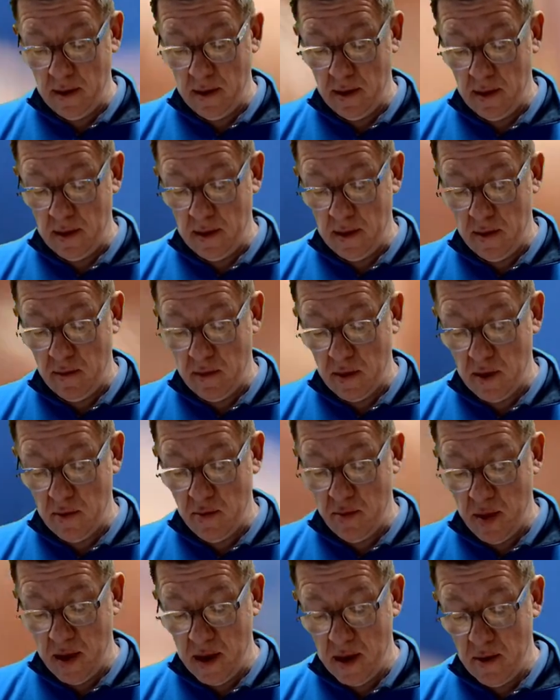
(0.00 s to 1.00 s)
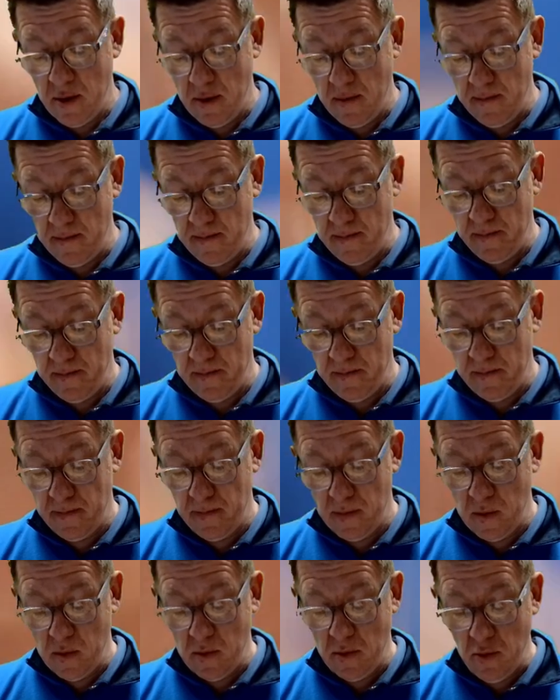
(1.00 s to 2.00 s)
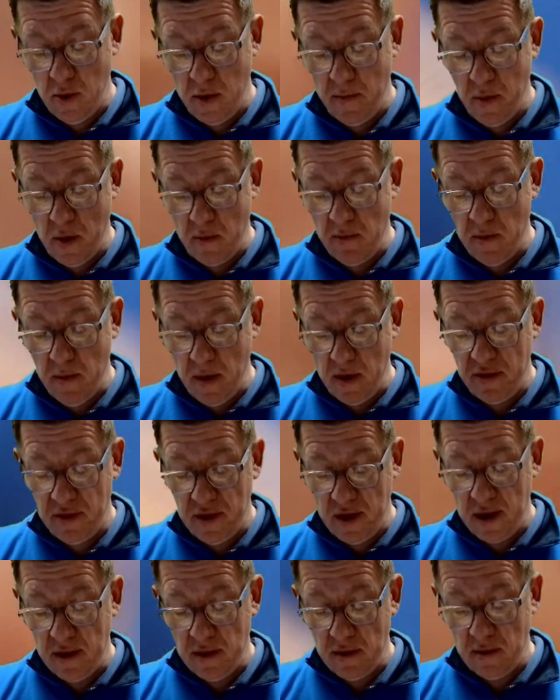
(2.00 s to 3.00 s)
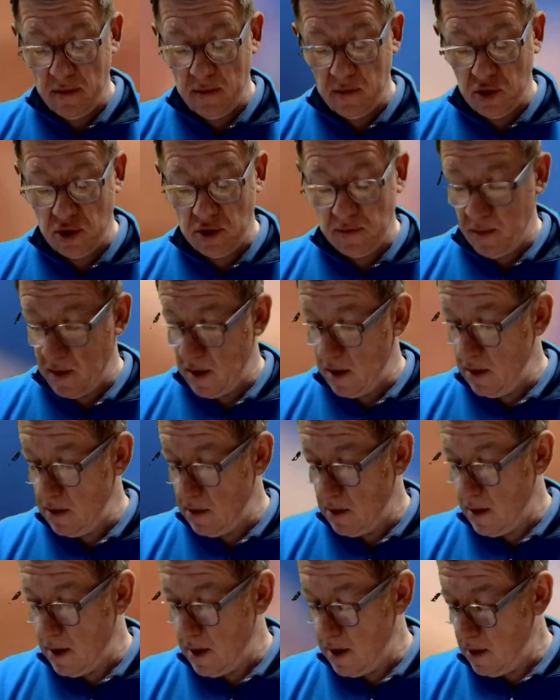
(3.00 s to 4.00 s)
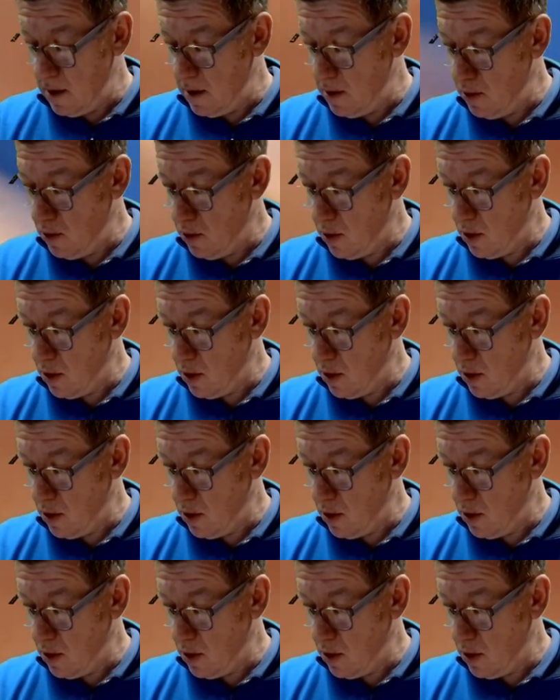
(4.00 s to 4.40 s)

Now we're going back up. I'm going to put a wee bit of thread just behind the eye of the hook,